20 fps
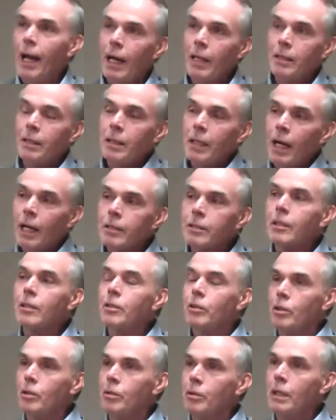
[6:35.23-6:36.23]
Helen has
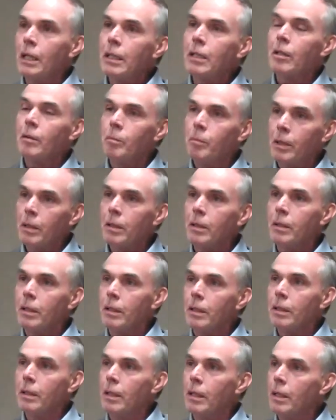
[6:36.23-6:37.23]
this unique
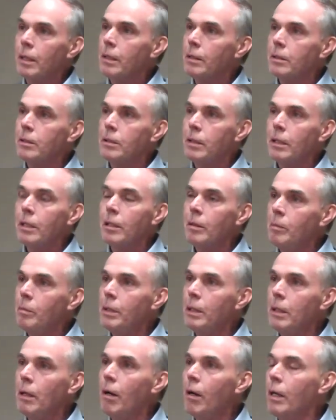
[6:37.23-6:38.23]
ability, she can
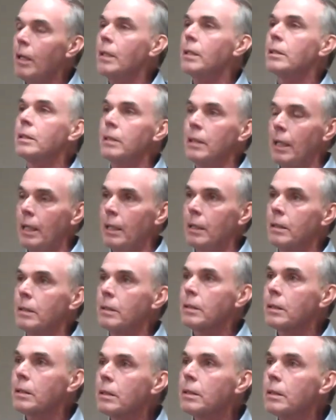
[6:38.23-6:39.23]
be hard as
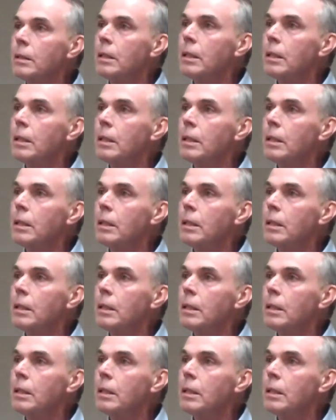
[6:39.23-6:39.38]
nails.